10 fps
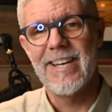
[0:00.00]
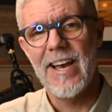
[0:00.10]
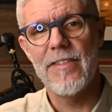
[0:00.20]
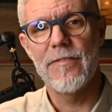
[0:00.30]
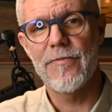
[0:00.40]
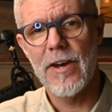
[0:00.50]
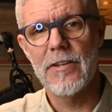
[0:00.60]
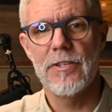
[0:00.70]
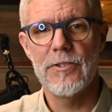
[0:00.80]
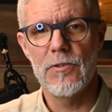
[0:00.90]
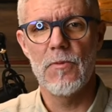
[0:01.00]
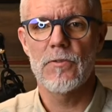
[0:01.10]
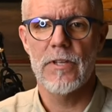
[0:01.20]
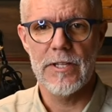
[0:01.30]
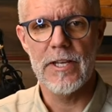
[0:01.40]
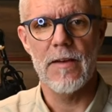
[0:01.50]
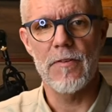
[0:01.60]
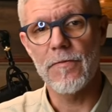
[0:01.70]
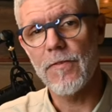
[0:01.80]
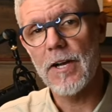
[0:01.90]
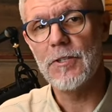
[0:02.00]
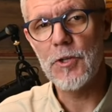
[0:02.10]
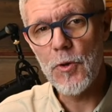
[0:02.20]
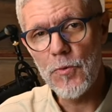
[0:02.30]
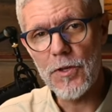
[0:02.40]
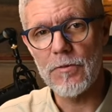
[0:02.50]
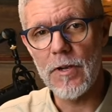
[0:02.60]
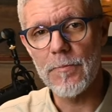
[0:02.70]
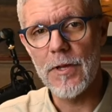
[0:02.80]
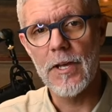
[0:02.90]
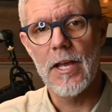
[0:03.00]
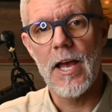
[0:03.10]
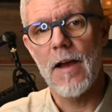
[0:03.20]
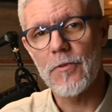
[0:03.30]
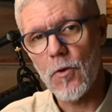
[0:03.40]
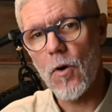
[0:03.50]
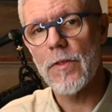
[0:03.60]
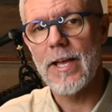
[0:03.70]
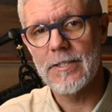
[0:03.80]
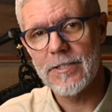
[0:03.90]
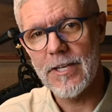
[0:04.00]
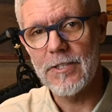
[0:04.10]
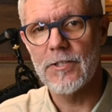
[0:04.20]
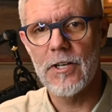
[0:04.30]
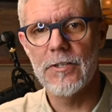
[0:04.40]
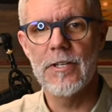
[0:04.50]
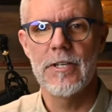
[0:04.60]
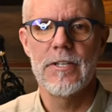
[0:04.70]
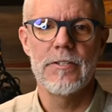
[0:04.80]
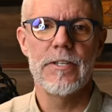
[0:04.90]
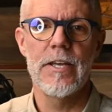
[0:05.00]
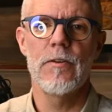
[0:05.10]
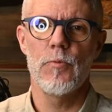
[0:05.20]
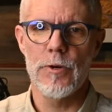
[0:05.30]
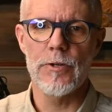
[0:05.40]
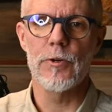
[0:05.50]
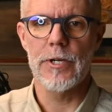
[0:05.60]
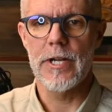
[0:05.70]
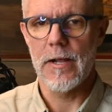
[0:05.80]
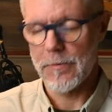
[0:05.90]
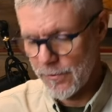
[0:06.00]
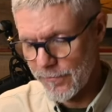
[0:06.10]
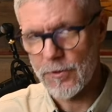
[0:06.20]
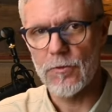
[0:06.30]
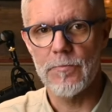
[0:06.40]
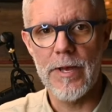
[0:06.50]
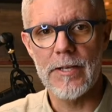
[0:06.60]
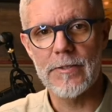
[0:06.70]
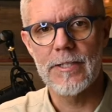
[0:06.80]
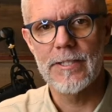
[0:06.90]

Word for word: And then finally, you most likely have to fine tune the grip after all that is said and done to get it where it ergonomically feels best.